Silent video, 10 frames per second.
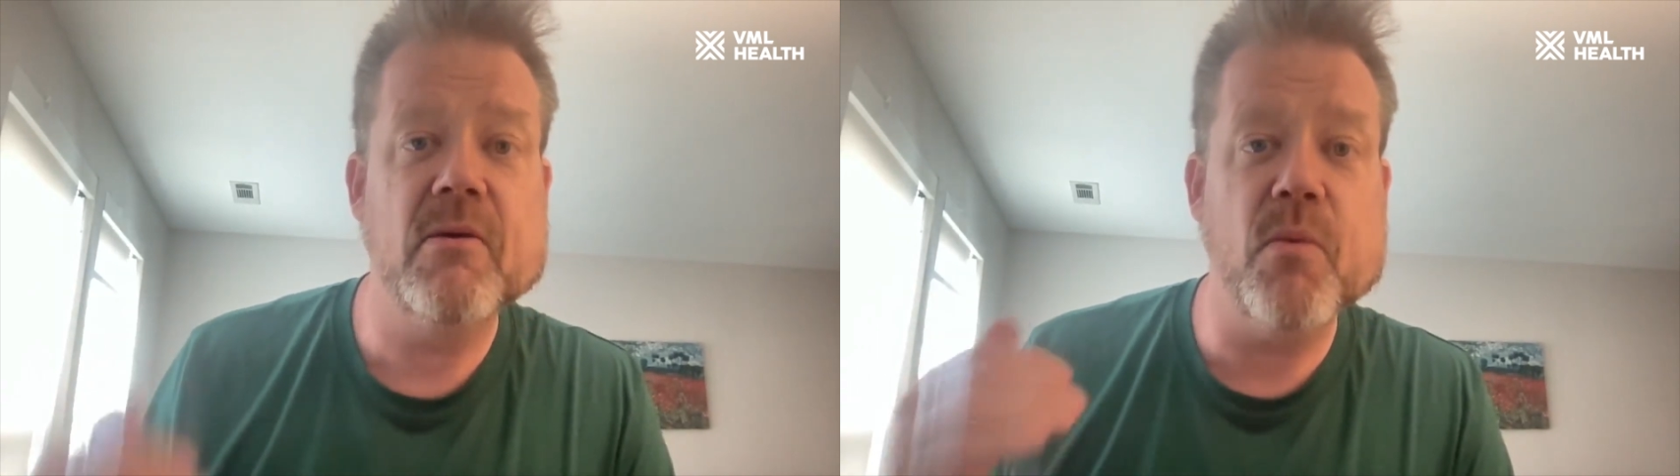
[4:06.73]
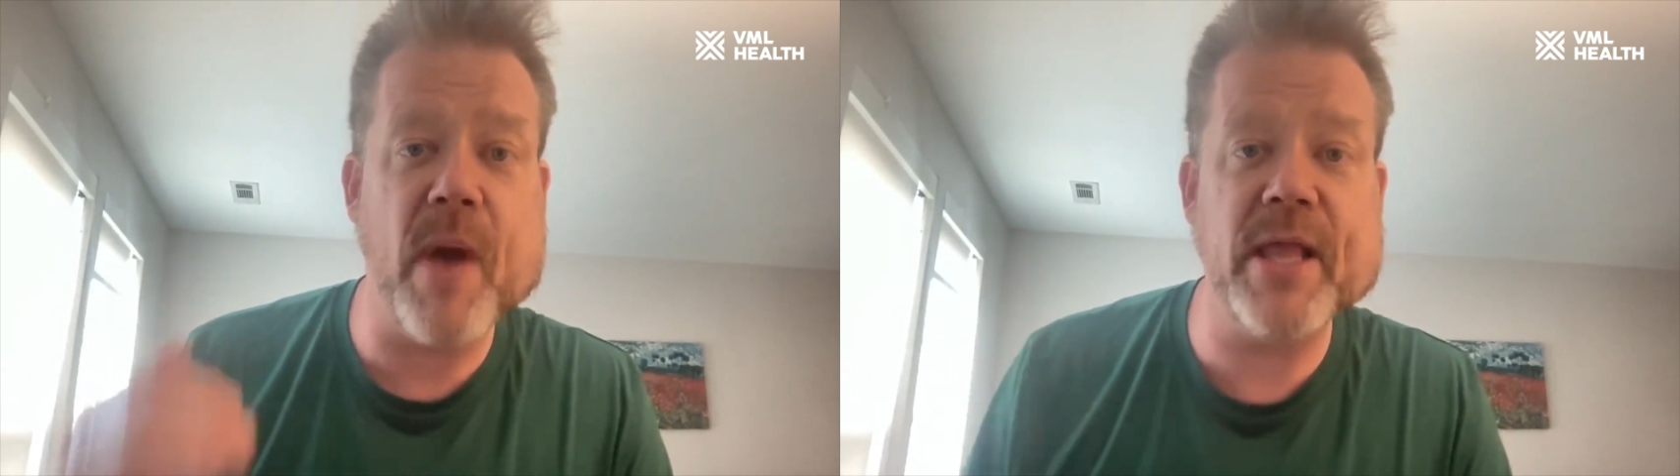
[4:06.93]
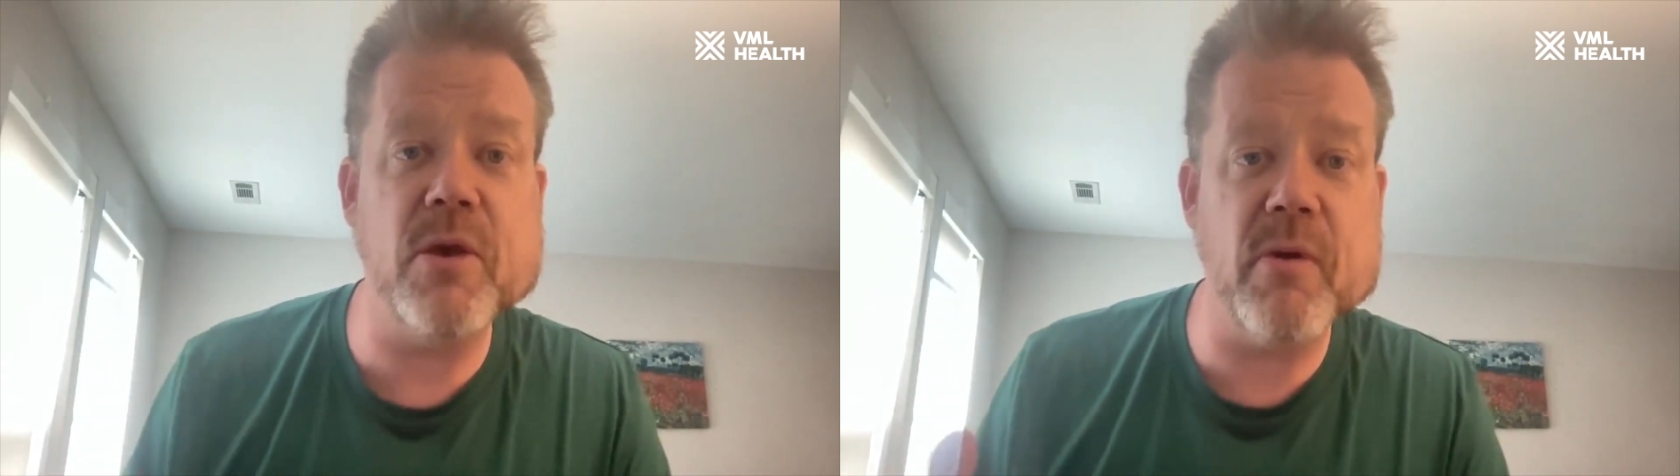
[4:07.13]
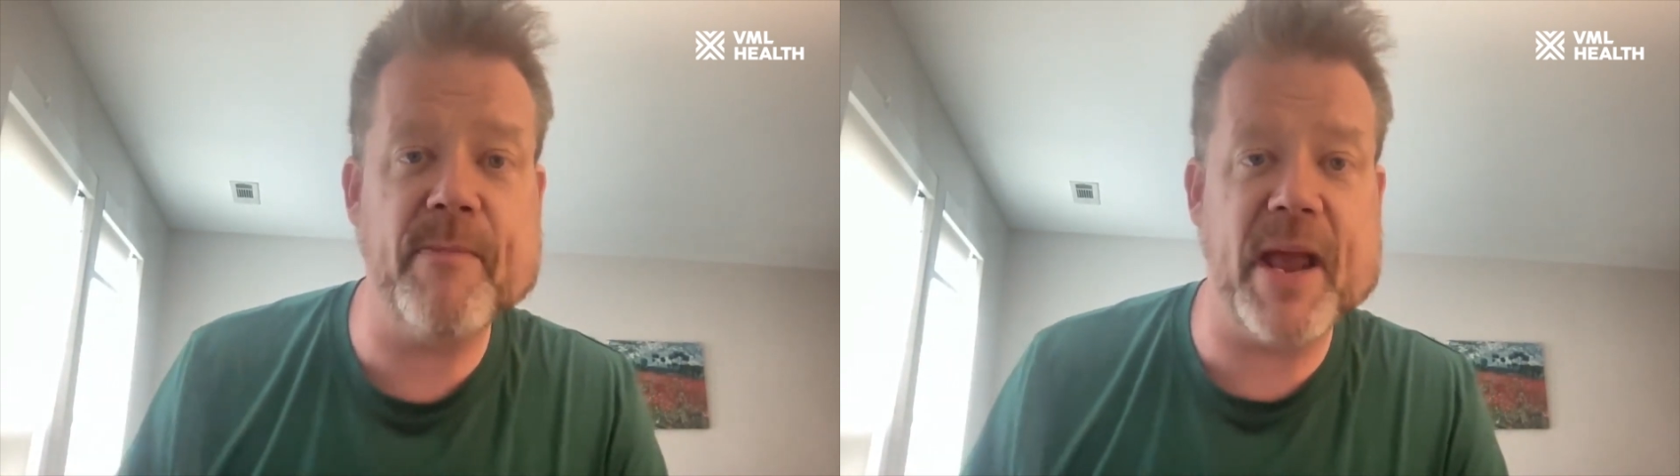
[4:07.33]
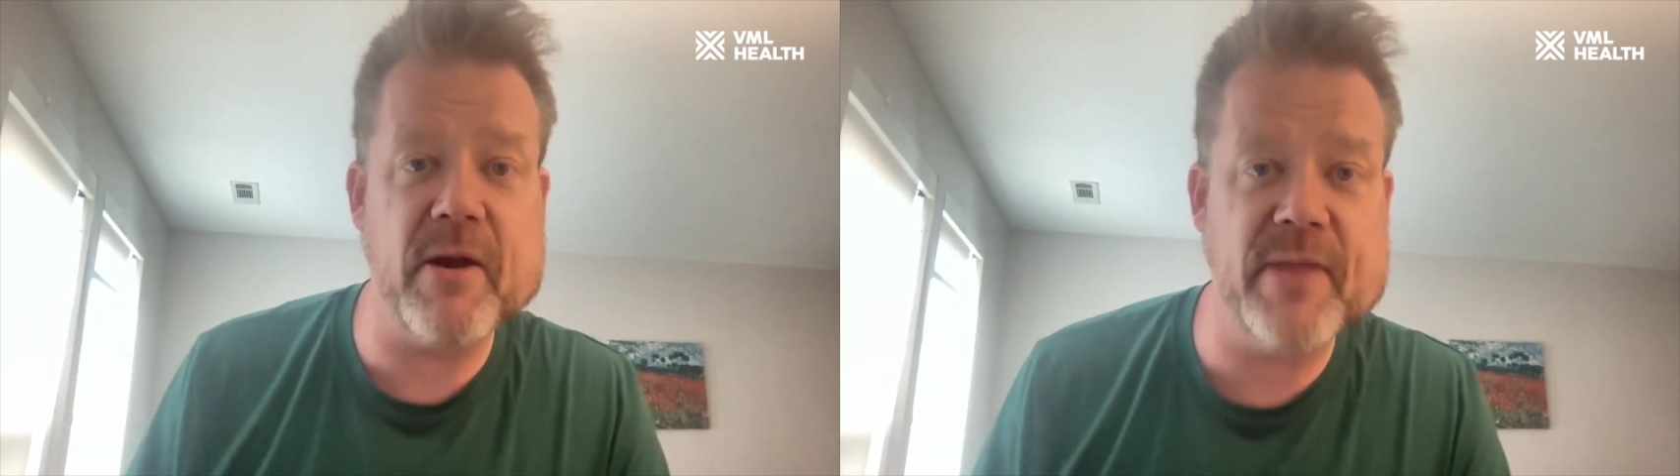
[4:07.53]
when you
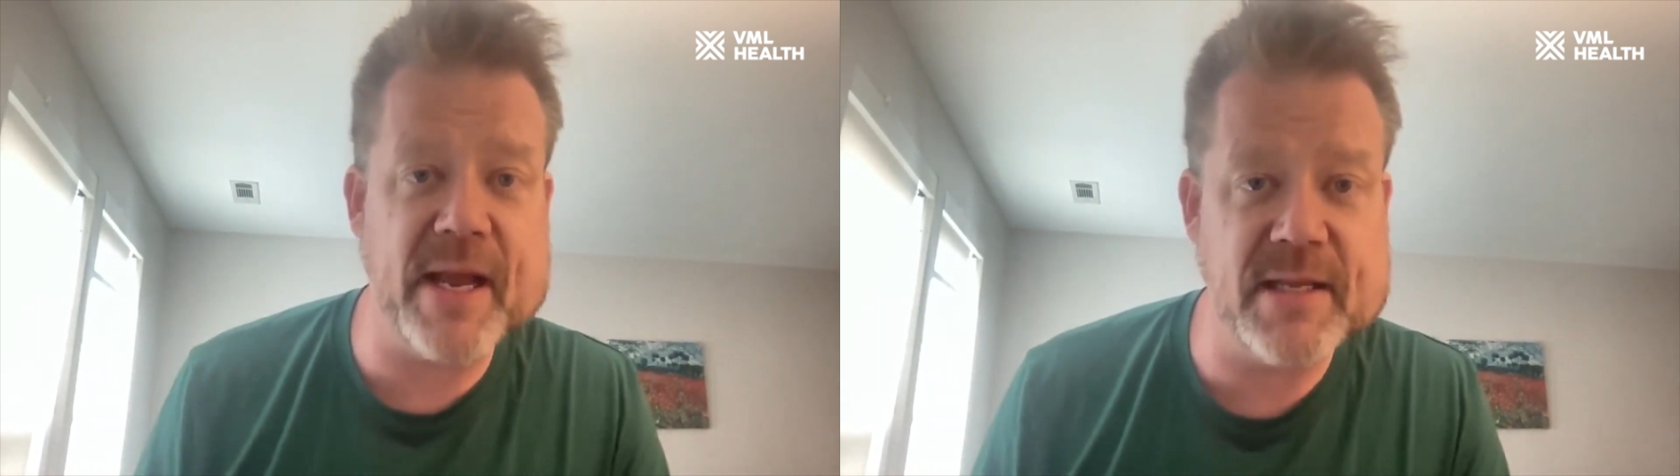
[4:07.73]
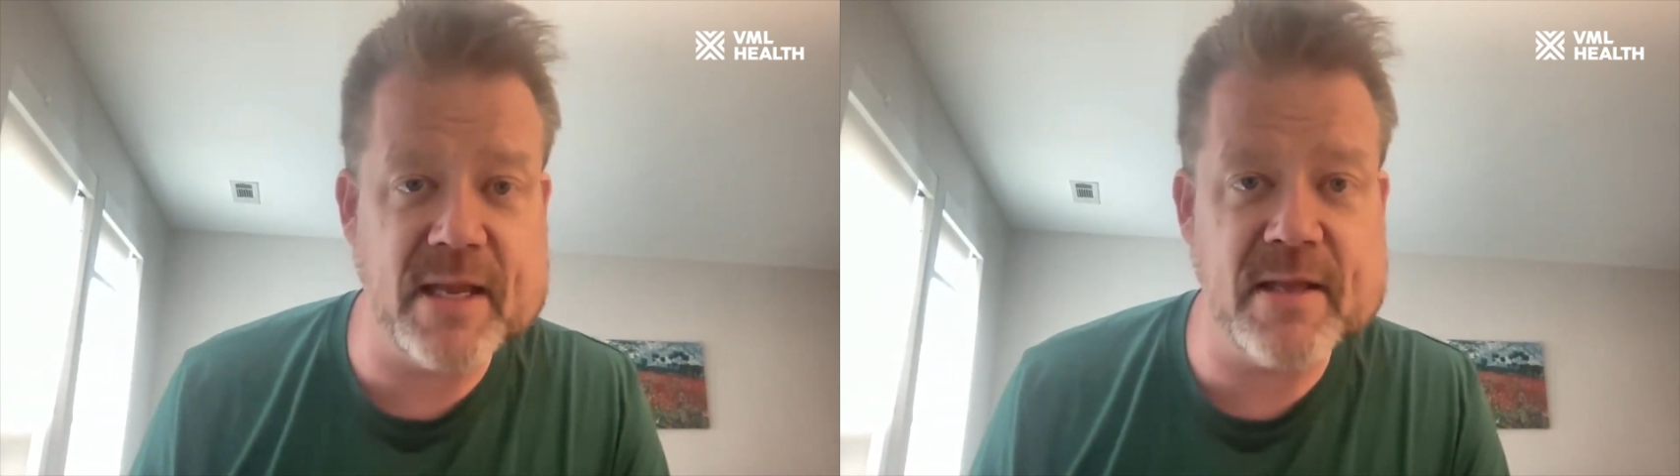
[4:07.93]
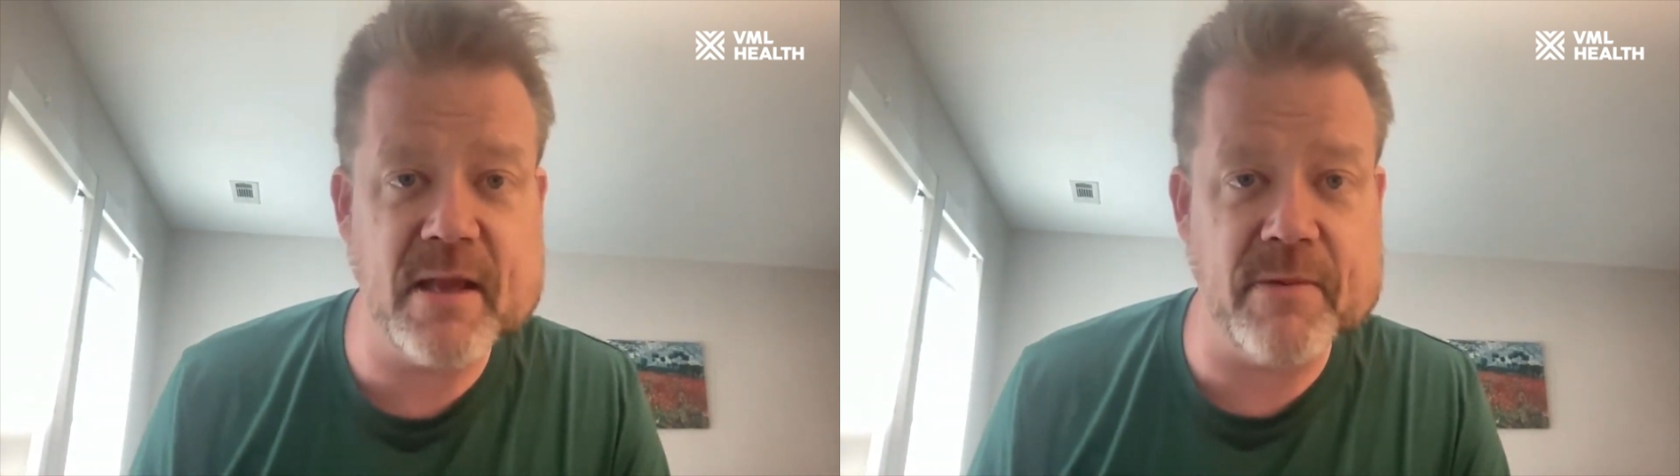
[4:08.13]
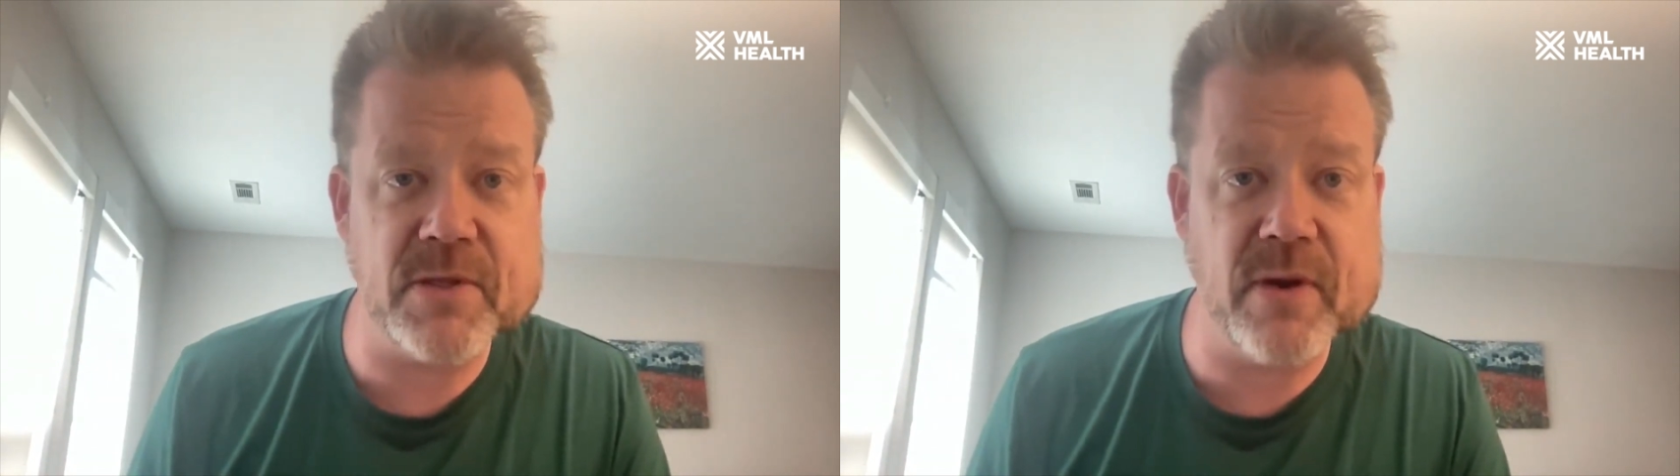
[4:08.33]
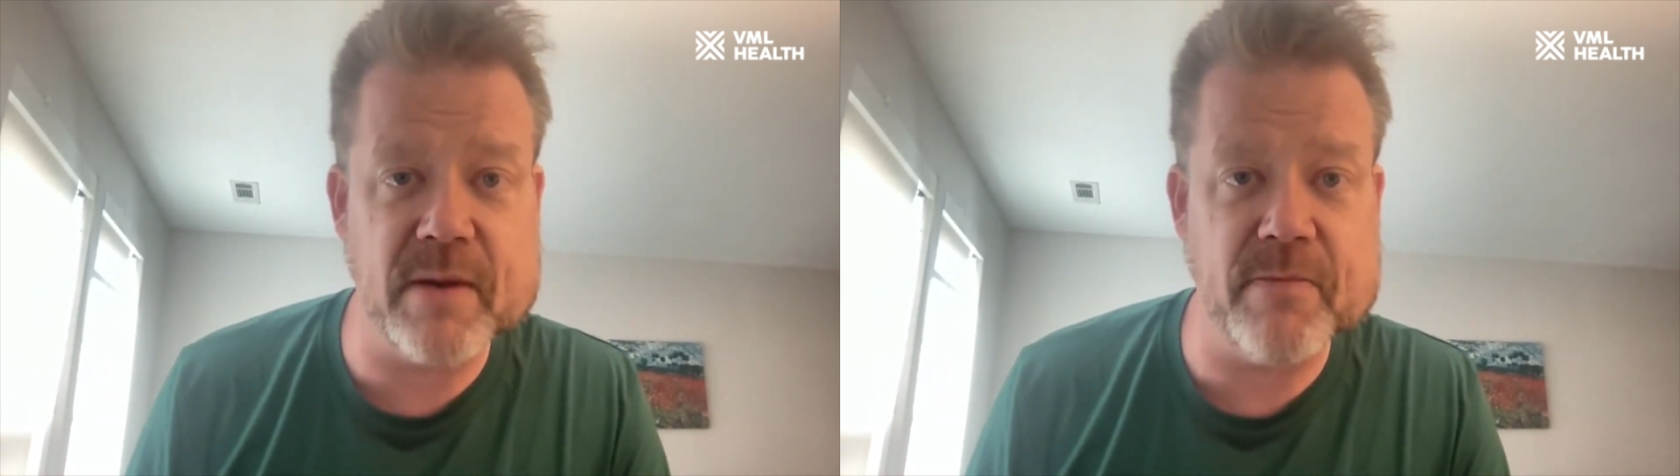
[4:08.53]
repair that
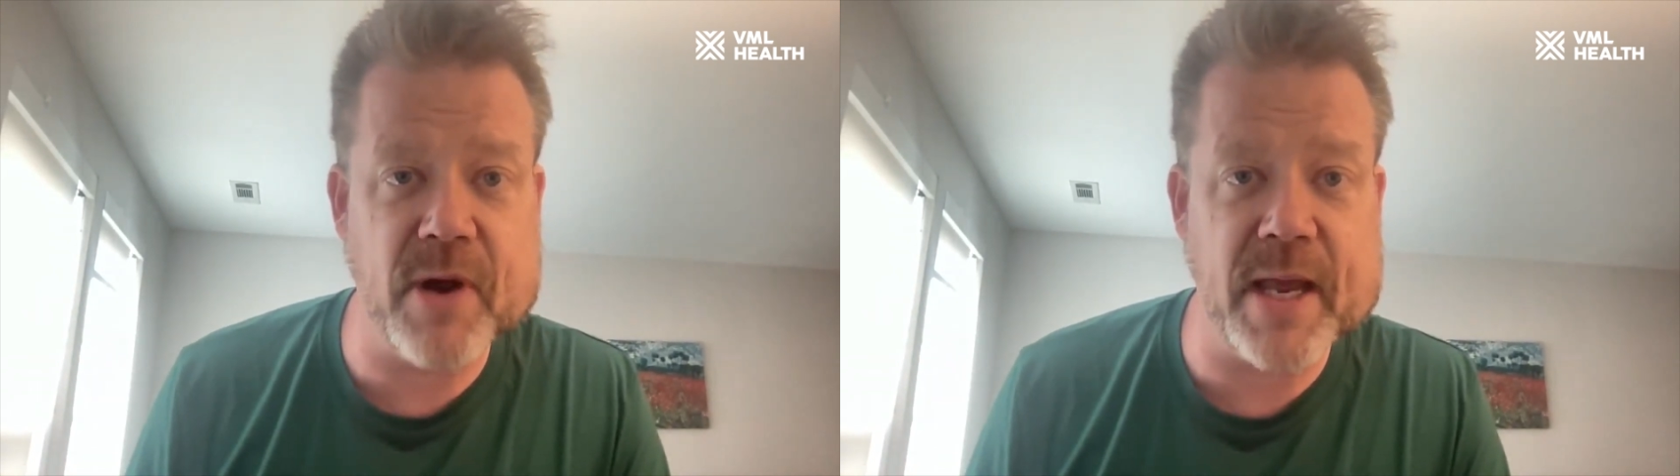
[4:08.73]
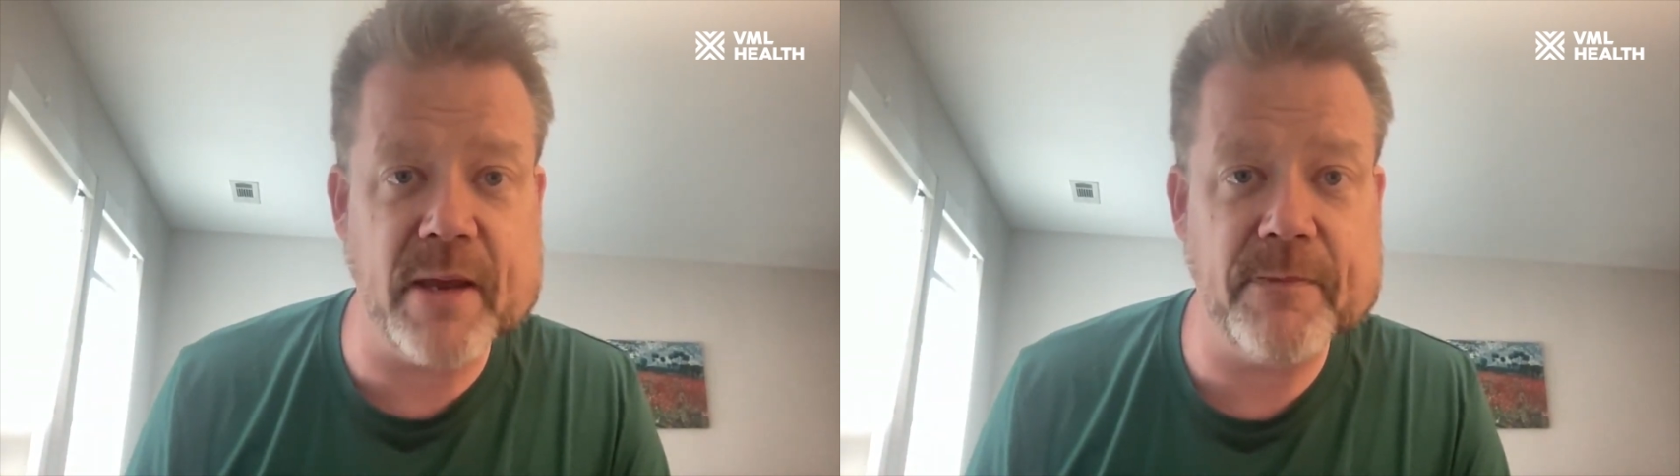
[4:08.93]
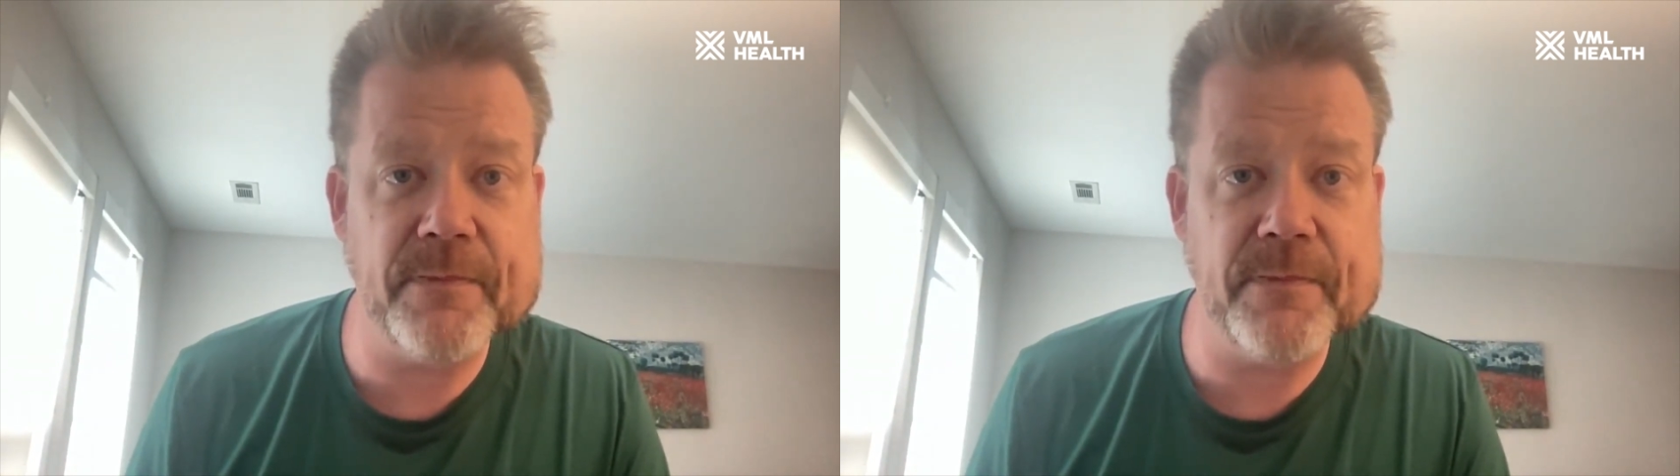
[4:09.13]
double-strand break?